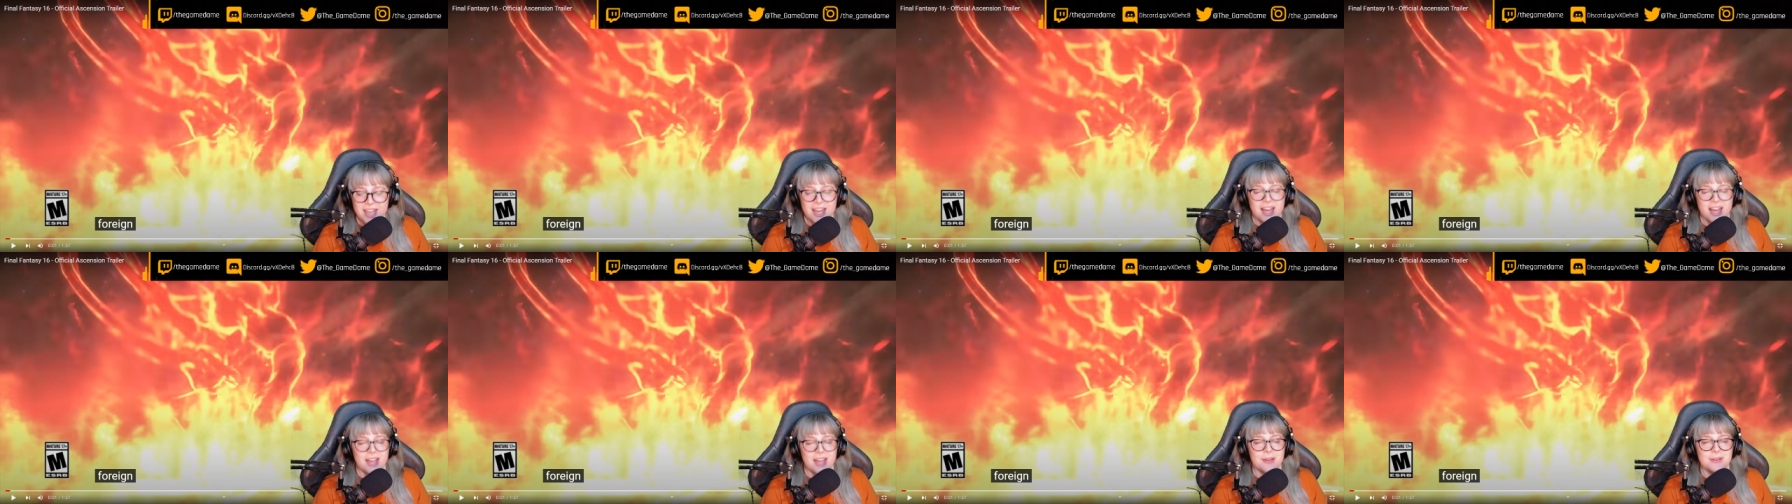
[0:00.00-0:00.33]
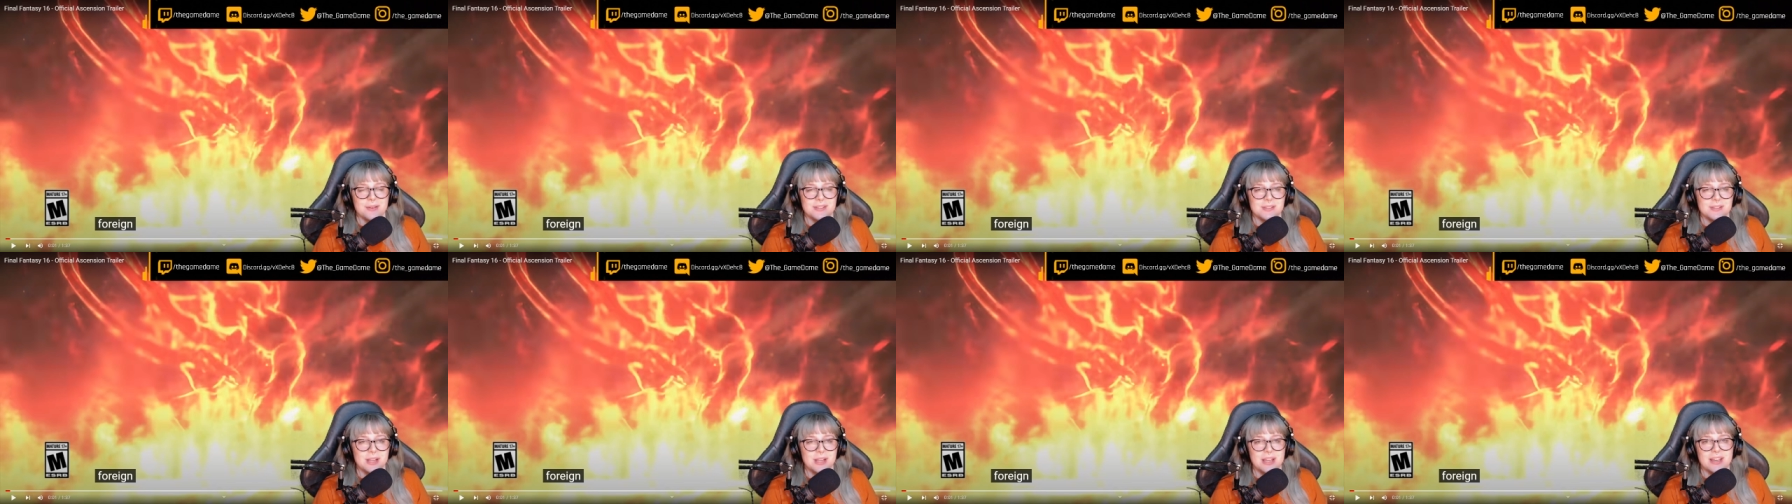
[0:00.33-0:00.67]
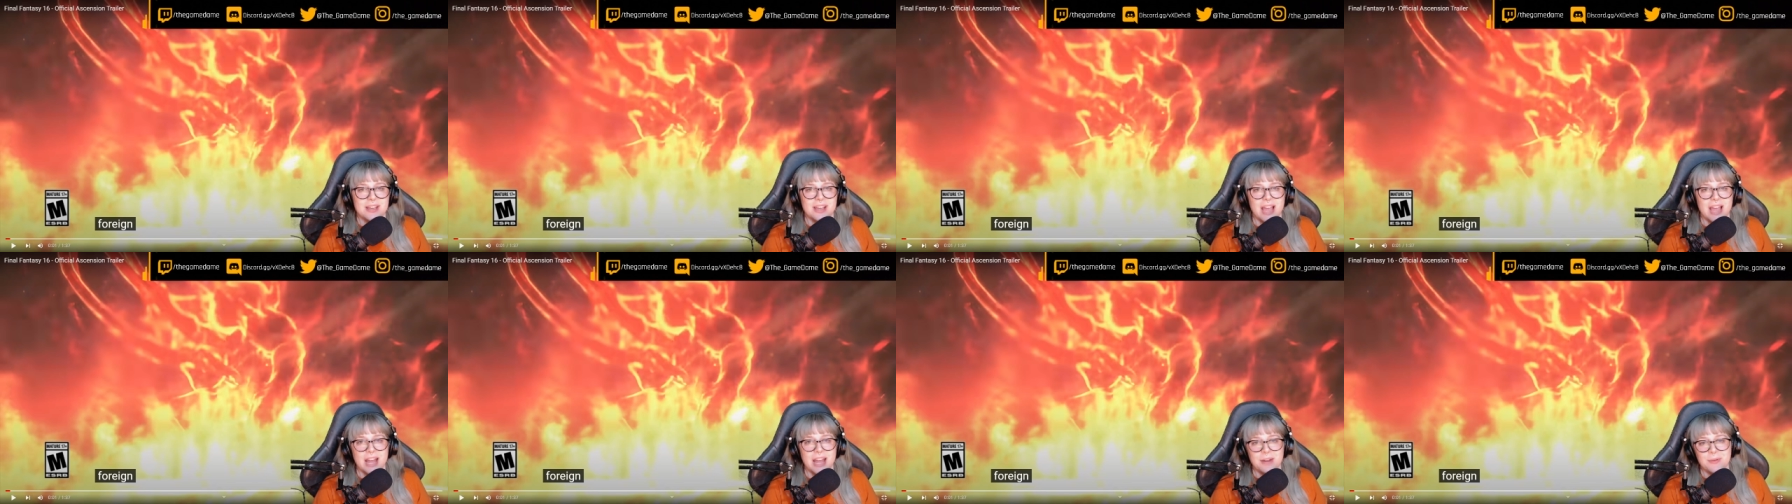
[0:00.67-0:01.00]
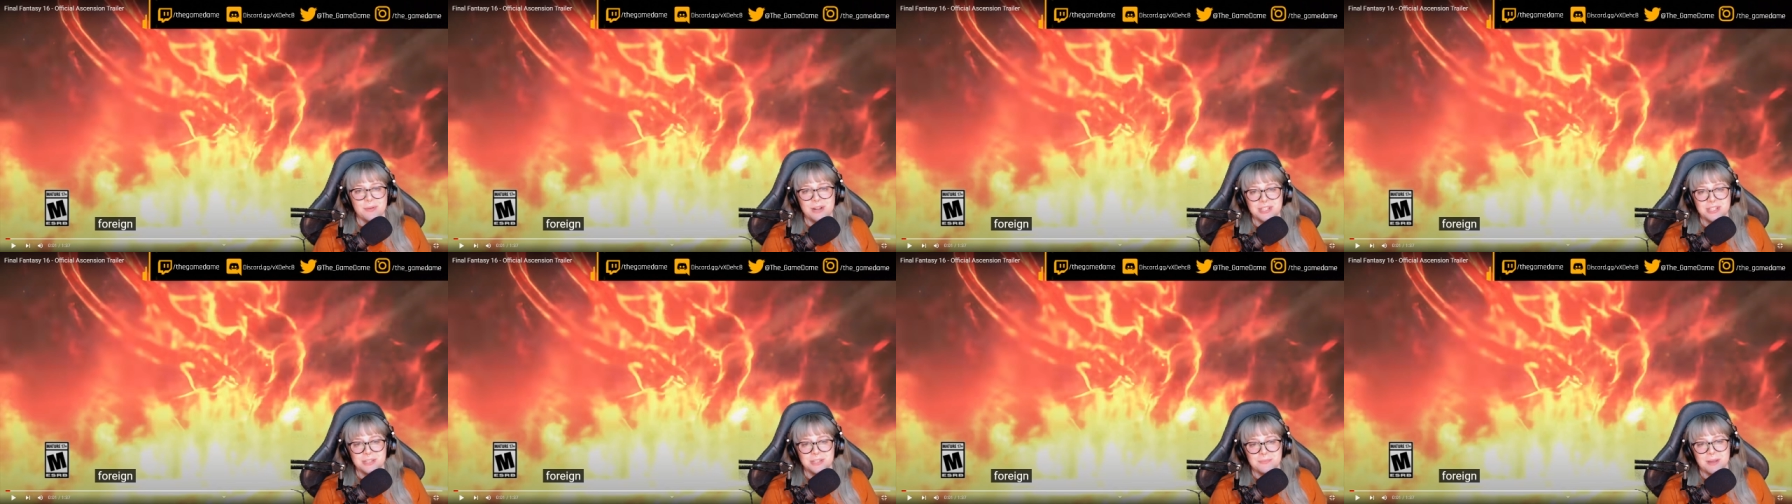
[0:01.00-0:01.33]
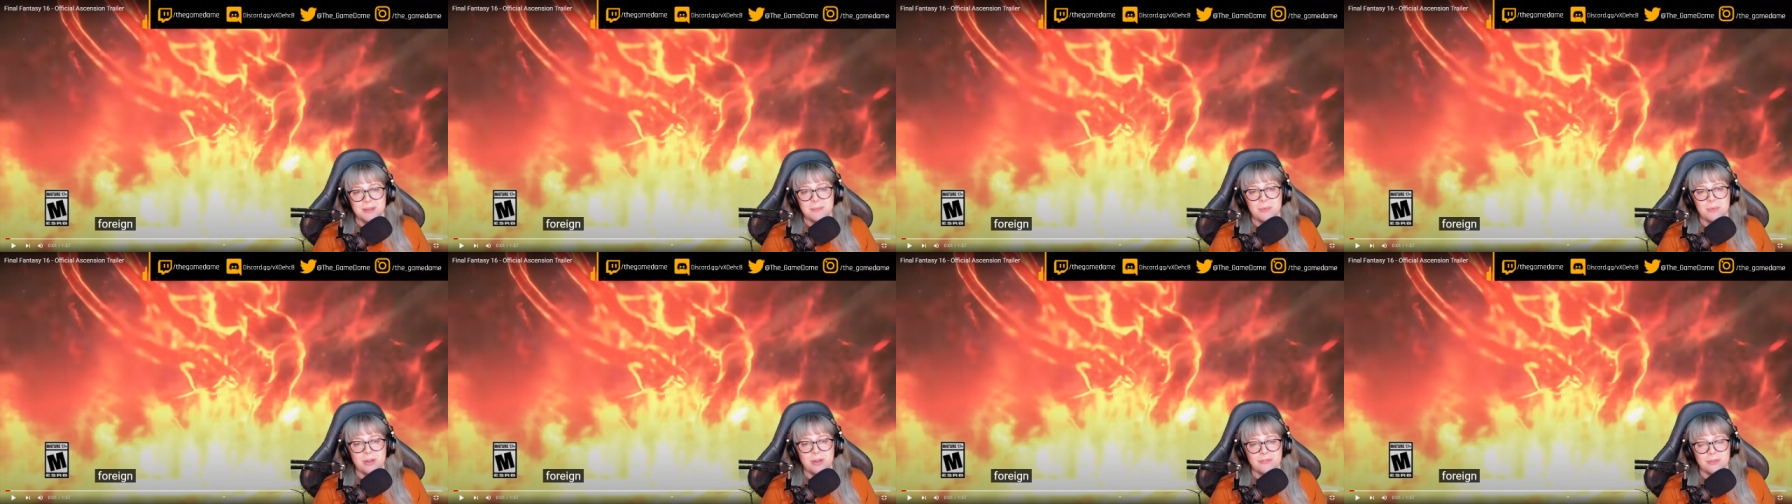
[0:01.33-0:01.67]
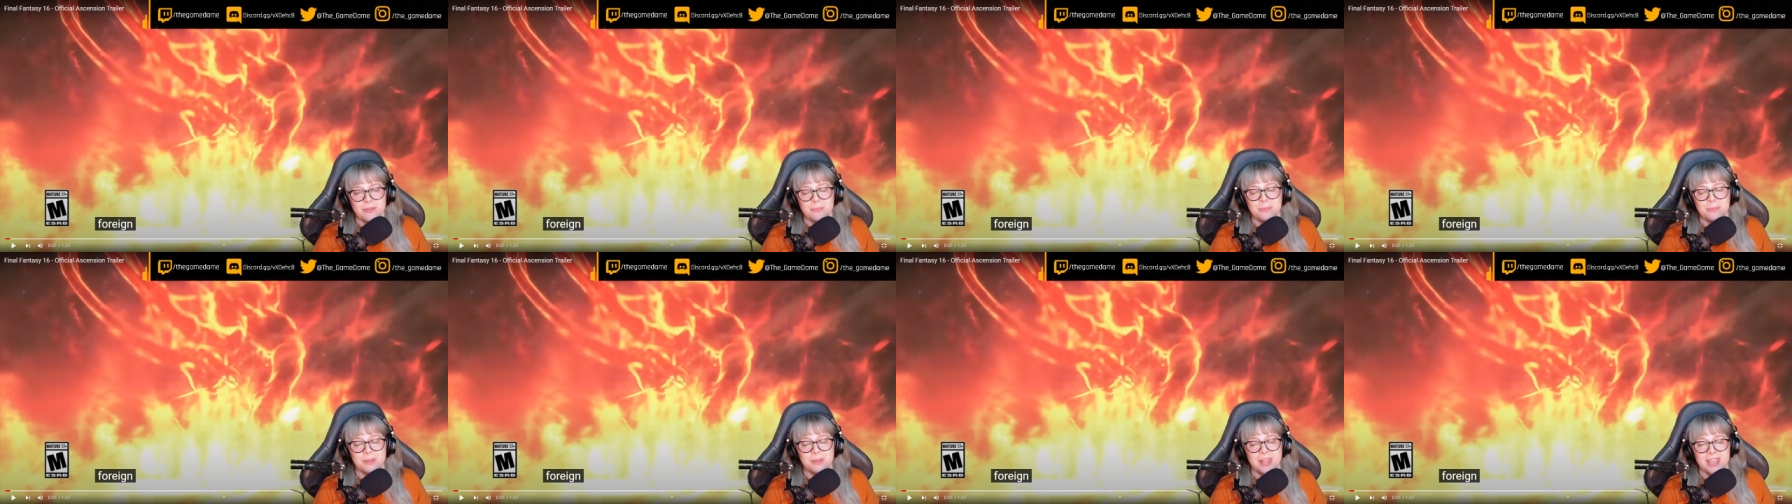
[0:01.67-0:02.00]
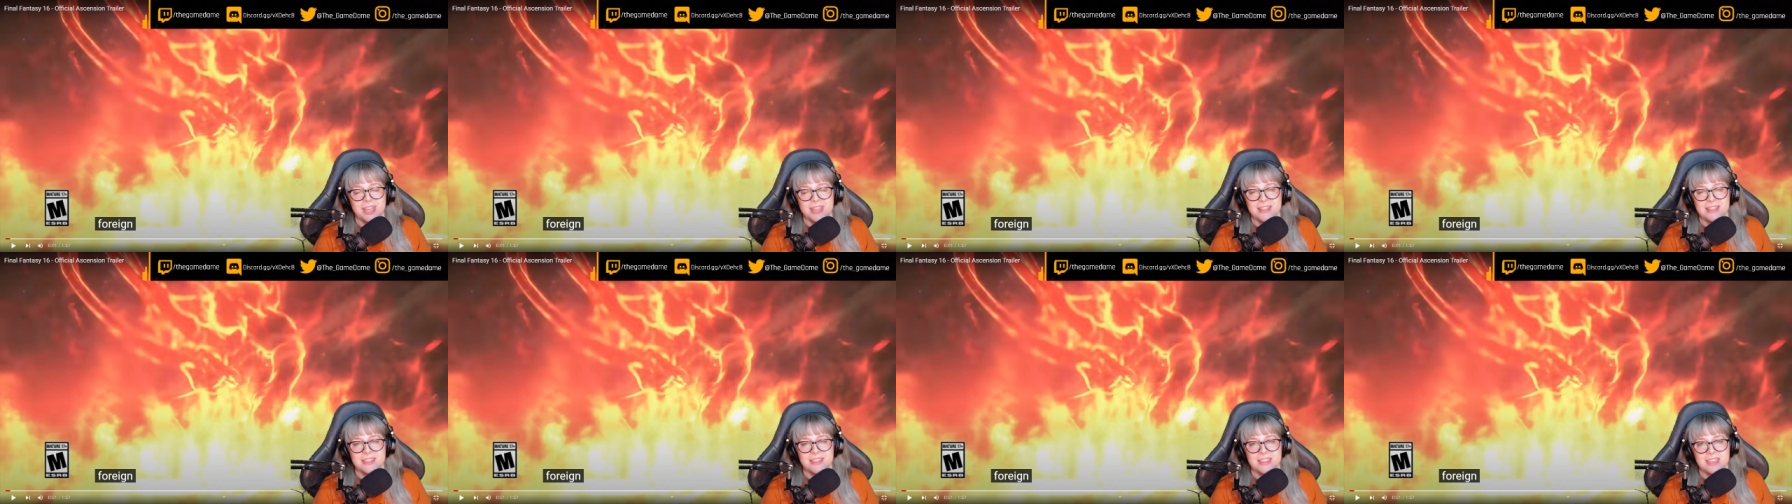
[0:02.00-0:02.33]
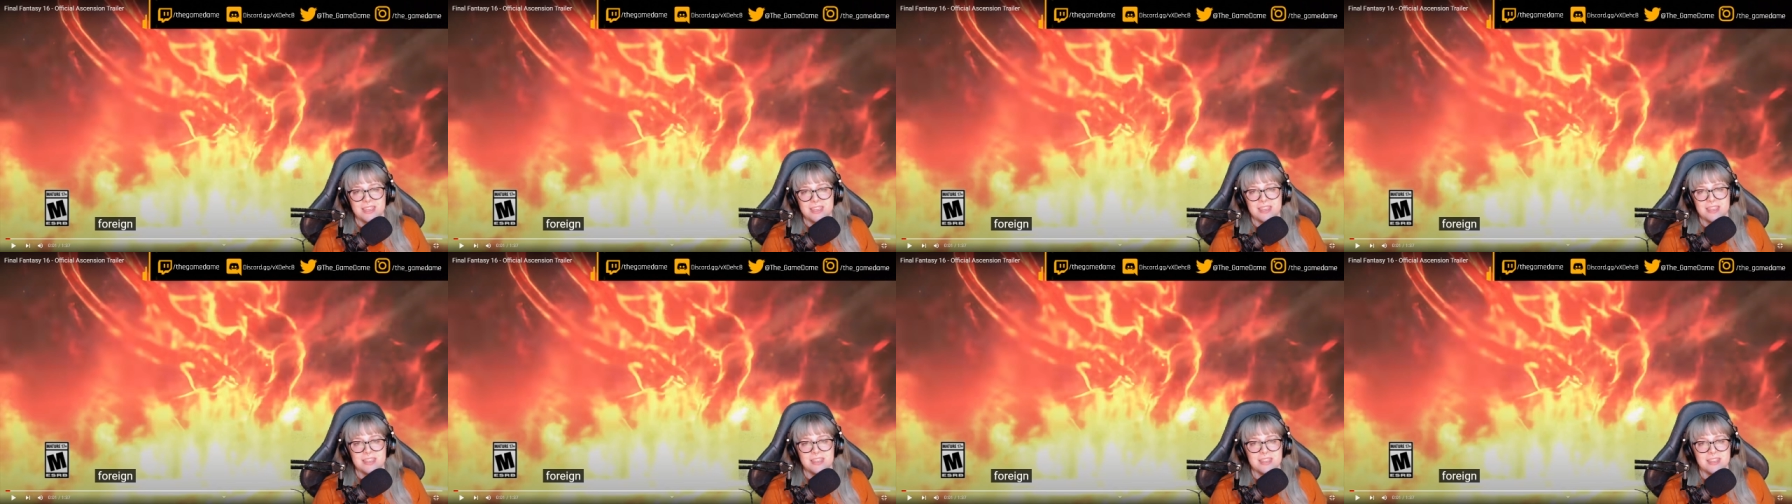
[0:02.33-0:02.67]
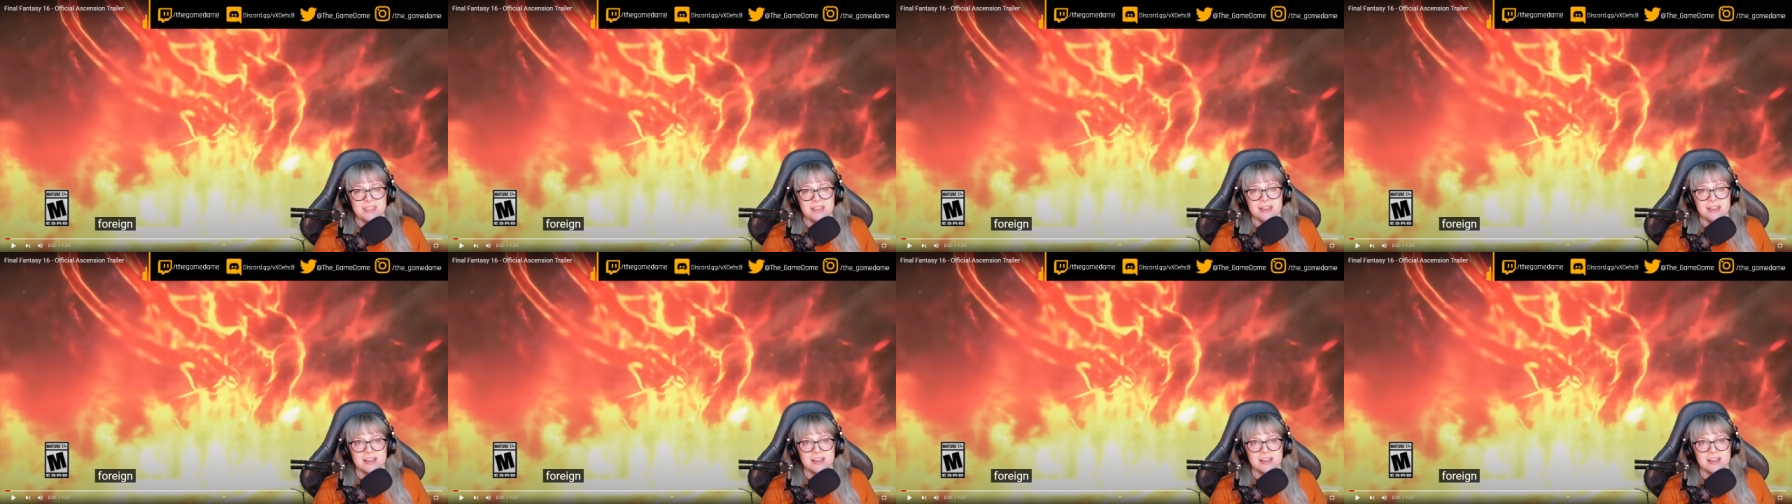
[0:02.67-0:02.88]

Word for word: I was uh, kind of watching my boyfriend play the